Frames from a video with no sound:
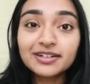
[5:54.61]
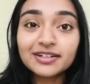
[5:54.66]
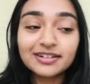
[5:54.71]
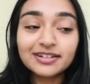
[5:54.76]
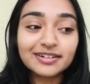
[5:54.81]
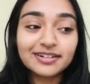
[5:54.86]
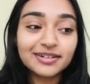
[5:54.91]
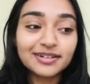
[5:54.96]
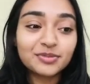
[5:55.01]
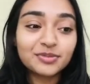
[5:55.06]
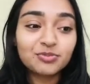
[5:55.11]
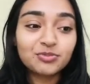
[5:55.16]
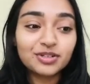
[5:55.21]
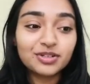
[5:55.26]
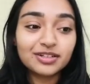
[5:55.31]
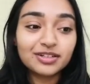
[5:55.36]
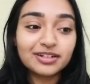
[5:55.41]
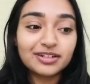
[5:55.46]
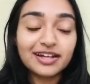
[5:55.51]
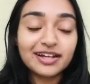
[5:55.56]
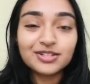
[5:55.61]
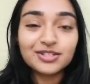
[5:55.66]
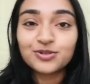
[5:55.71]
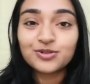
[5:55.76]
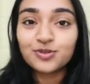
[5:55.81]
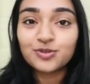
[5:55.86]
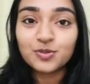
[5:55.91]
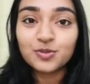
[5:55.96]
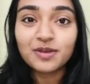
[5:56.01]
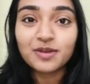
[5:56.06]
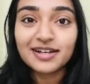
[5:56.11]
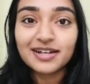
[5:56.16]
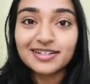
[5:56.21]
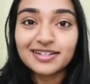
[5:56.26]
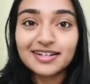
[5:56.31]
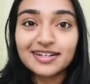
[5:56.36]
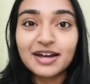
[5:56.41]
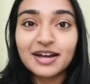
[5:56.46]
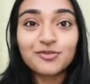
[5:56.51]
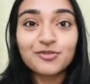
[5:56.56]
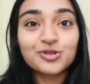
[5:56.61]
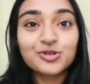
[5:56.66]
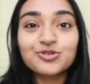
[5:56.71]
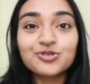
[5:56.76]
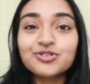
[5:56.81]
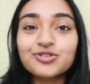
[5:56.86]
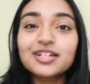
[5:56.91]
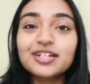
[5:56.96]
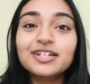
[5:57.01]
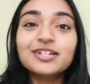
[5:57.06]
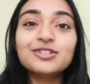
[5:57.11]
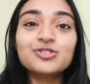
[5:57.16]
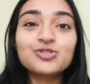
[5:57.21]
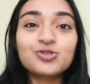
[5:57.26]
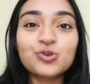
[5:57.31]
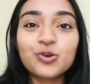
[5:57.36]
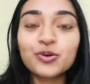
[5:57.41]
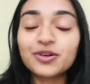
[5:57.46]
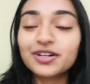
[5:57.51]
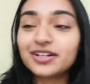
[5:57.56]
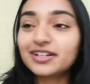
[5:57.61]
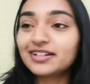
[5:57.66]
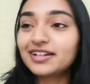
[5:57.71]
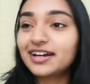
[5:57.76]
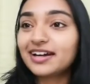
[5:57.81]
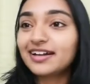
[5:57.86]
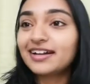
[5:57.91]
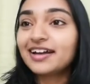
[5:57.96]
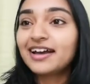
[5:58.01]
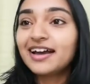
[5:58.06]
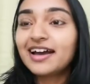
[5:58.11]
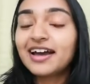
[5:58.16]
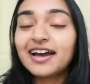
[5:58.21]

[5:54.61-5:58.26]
in the next few months, and I want to really enjoy it and